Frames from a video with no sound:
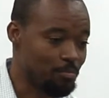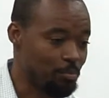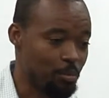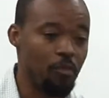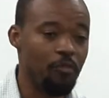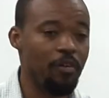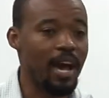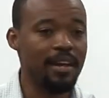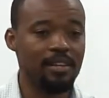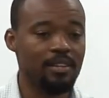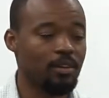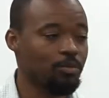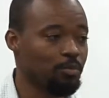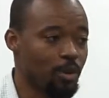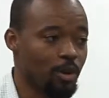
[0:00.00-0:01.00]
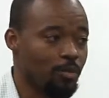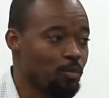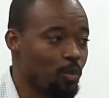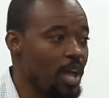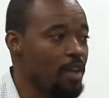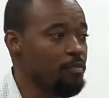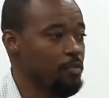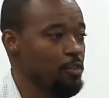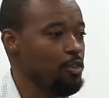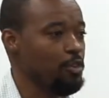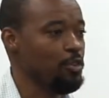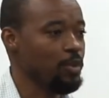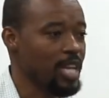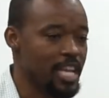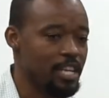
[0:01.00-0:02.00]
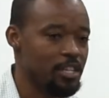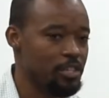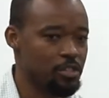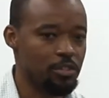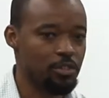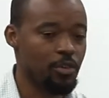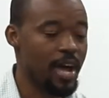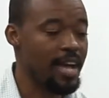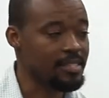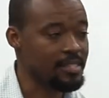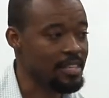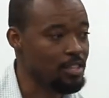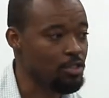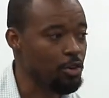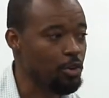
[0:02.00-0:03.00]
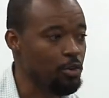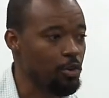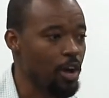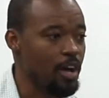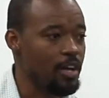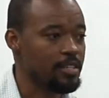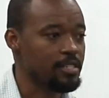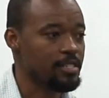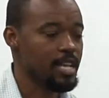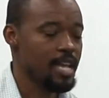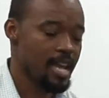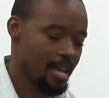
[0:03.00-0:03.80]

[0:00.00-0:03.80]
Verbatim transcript: provided a, a way for you in Jesus Christ, in the cross,